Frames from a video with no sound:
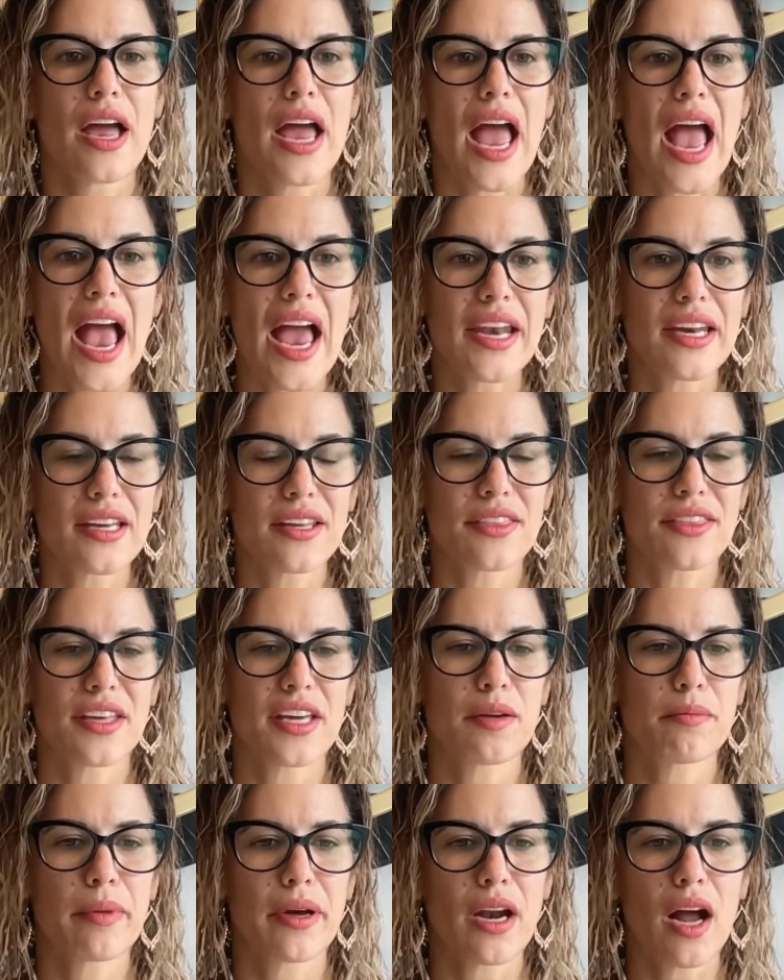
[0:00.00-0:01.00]

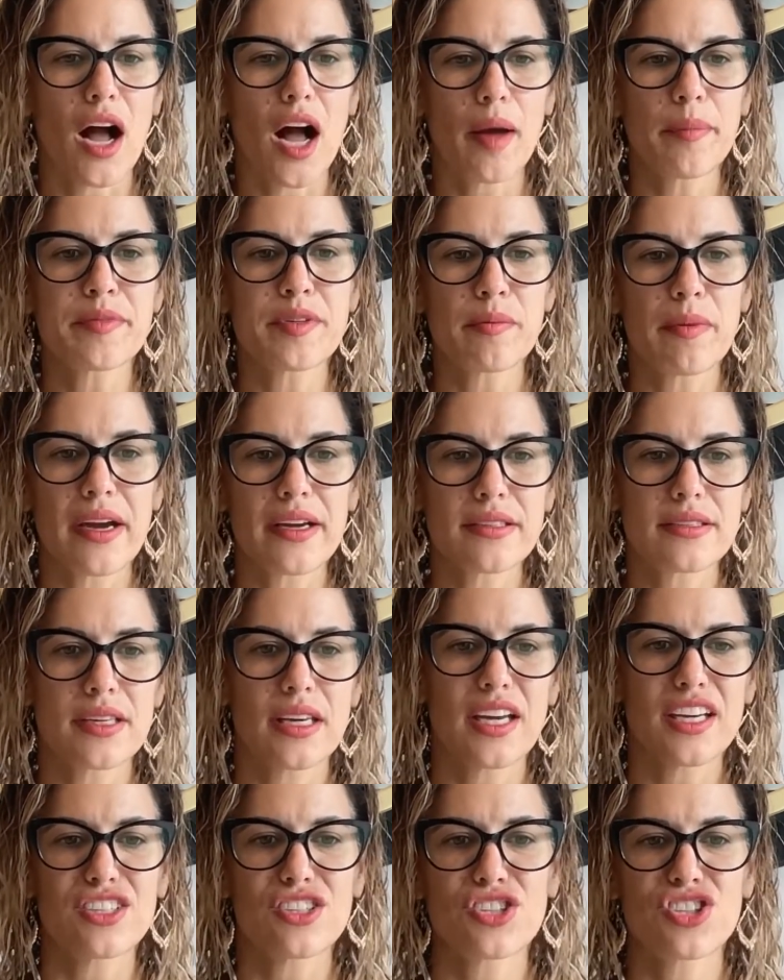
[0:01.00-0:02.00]
anything, but optimizing
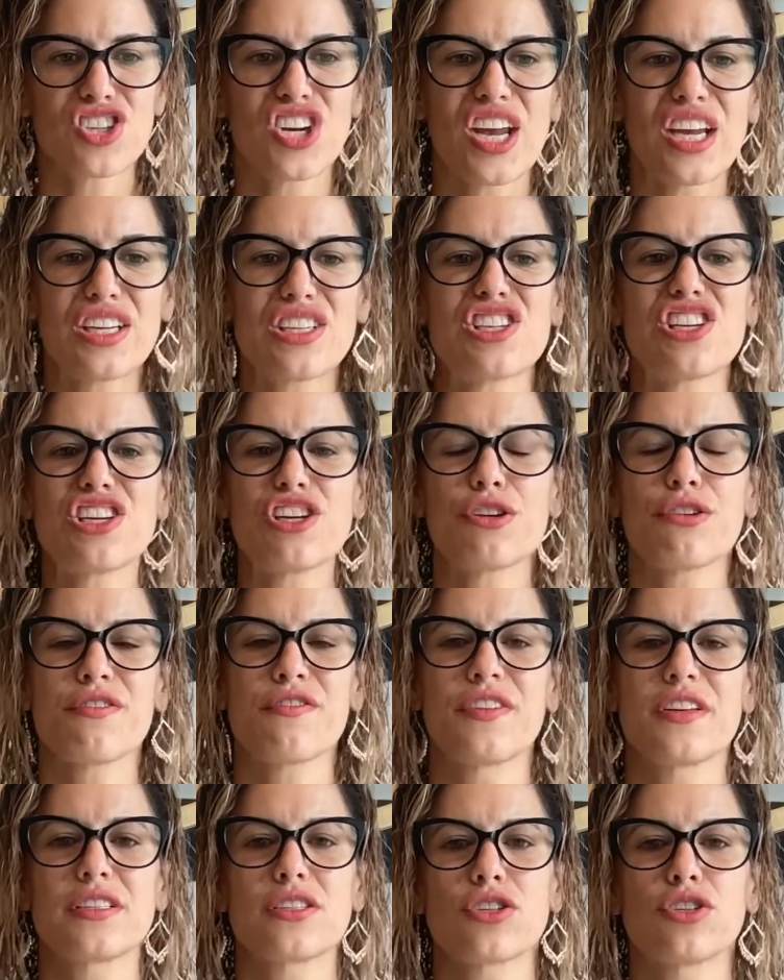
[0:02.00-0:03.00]
and changing your
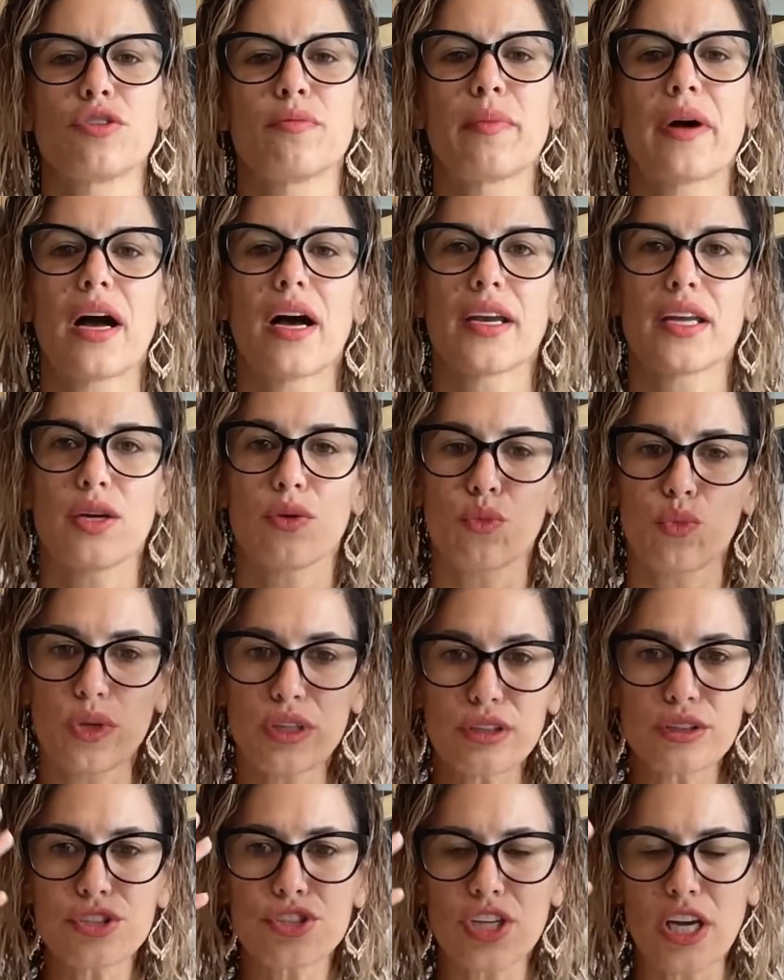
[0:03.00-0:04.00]
physical body
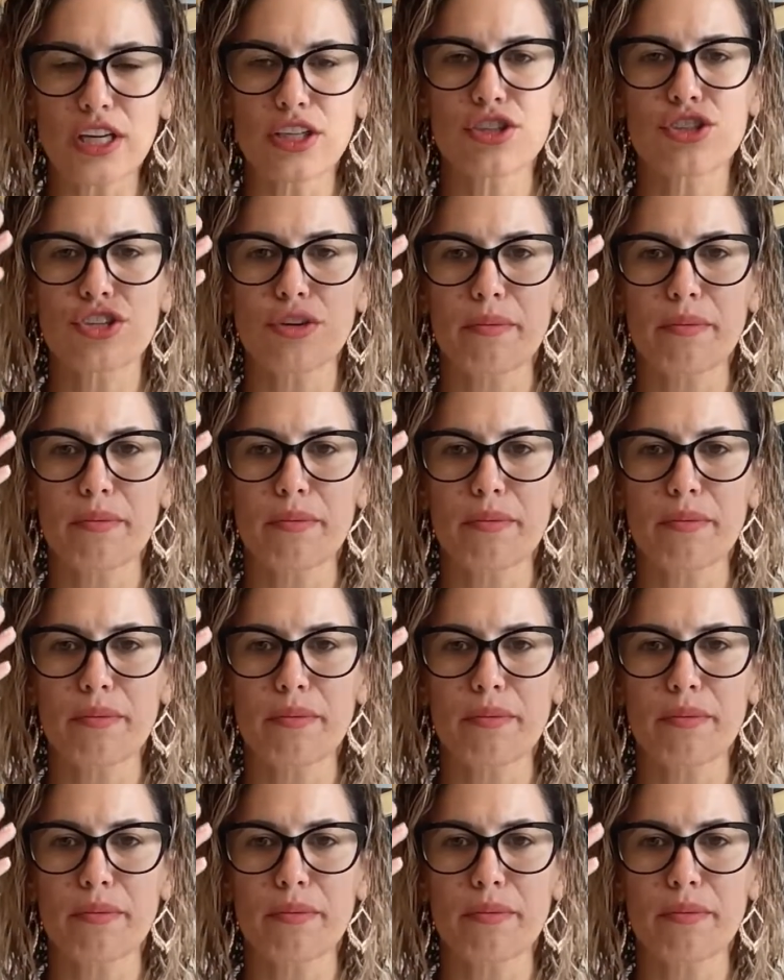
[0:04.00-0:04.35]
will change your